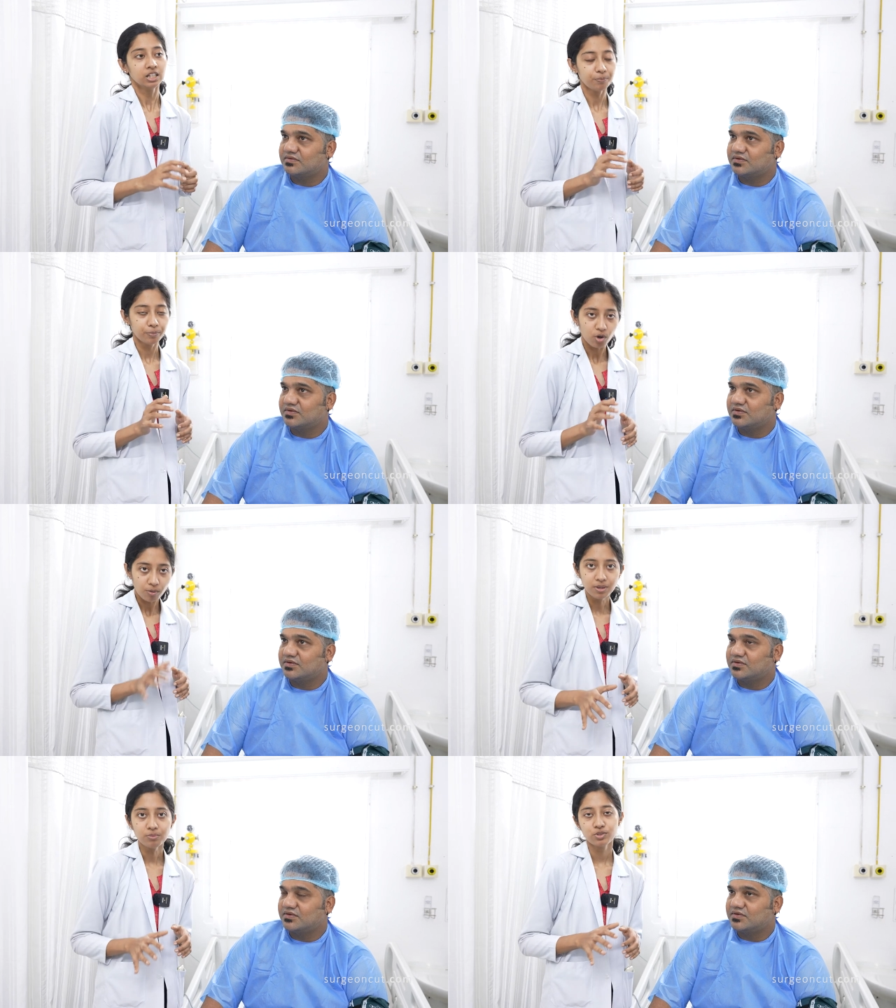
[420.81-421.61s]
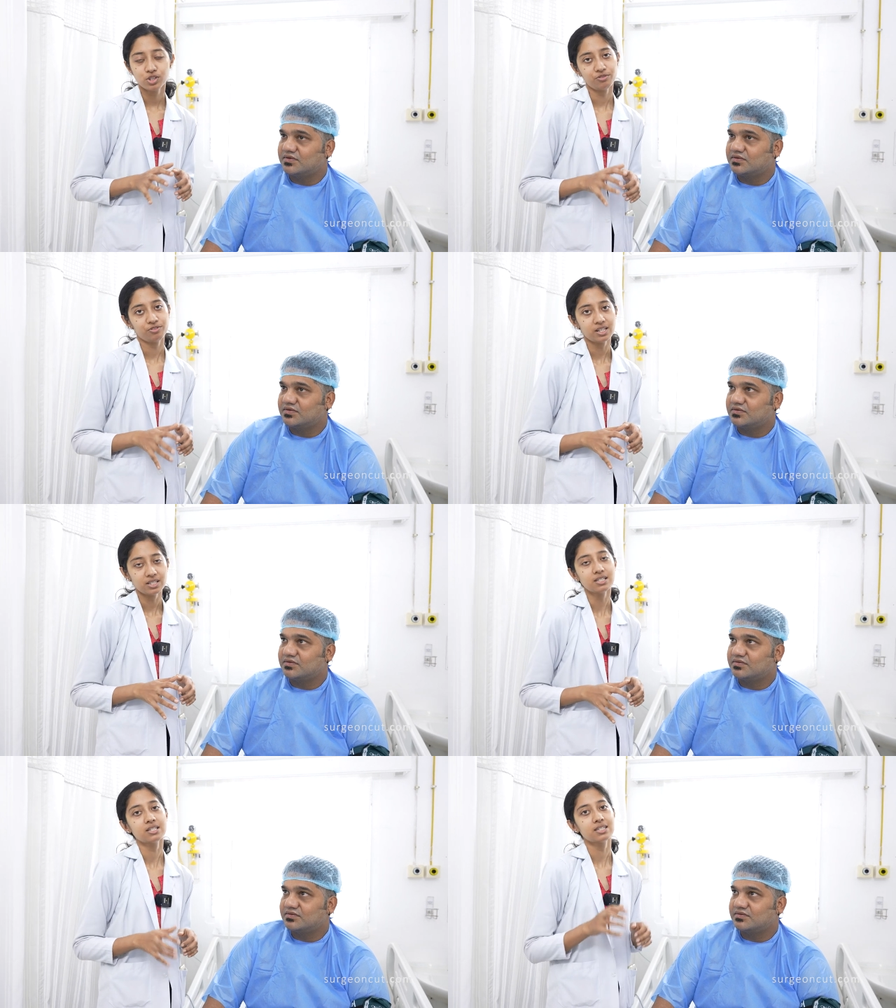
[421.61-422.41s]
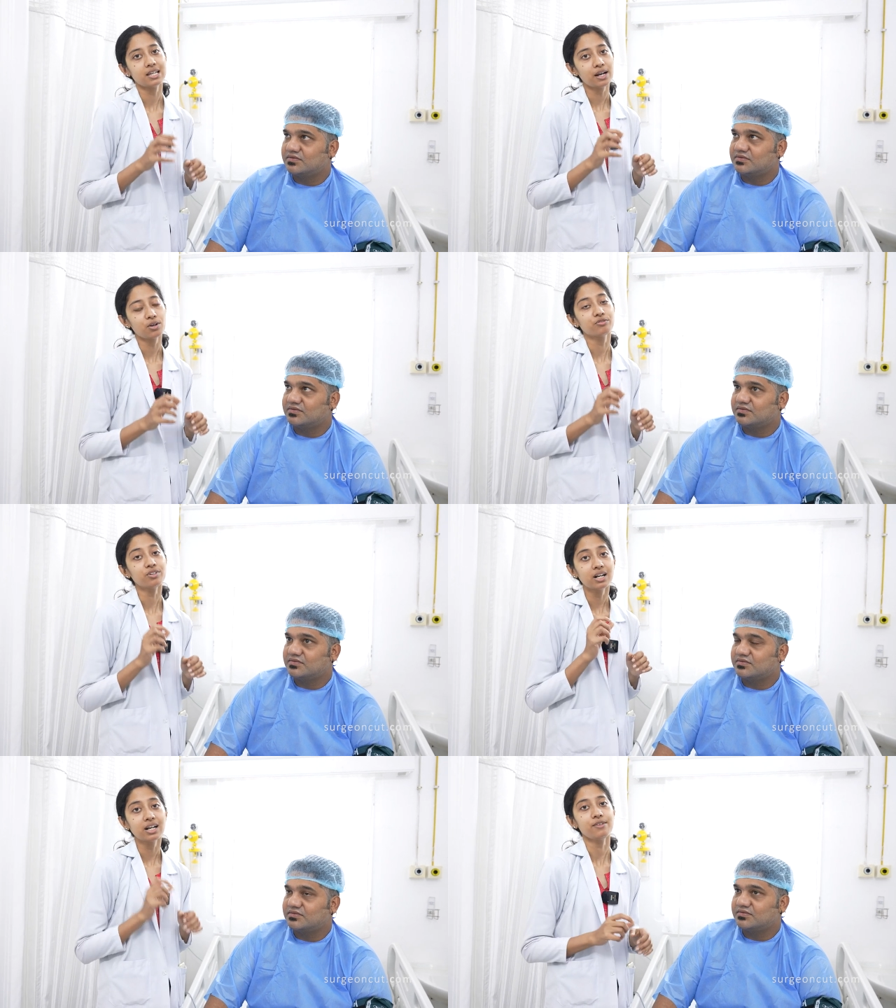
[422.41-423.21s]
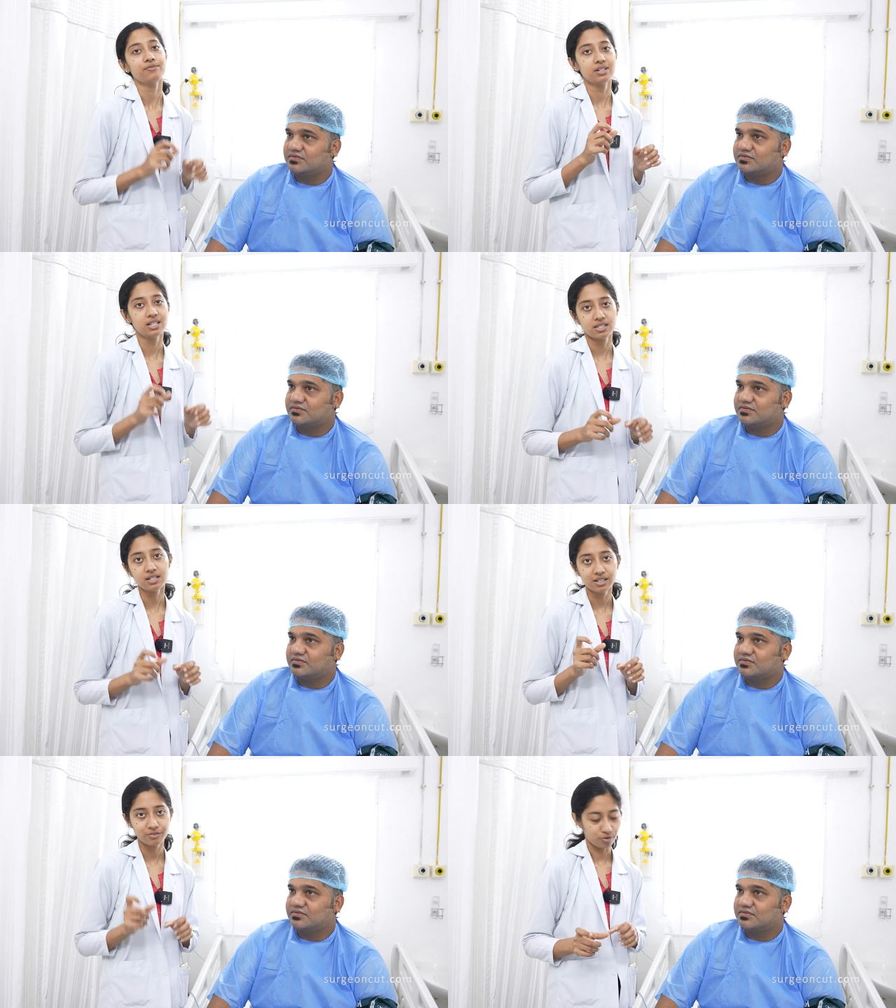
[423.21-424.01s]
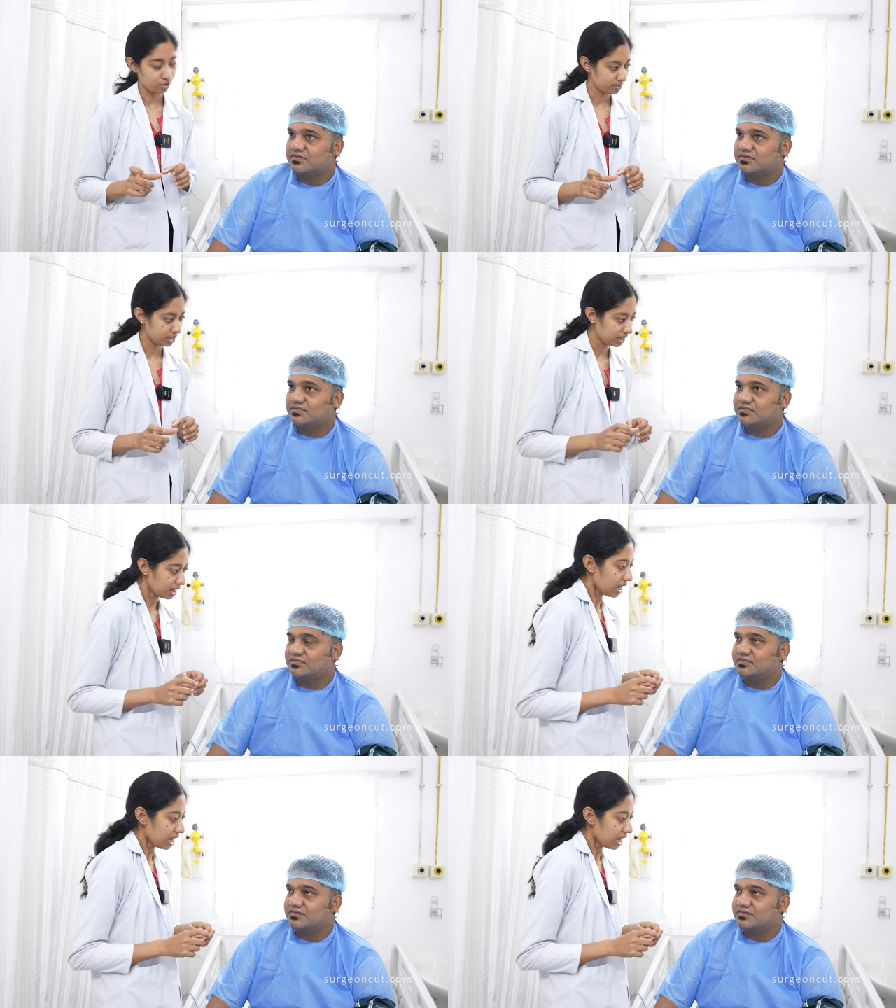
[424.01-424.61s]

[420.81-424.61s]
Speaker 1: The problem which he faces is that of a cleft nasal deformity.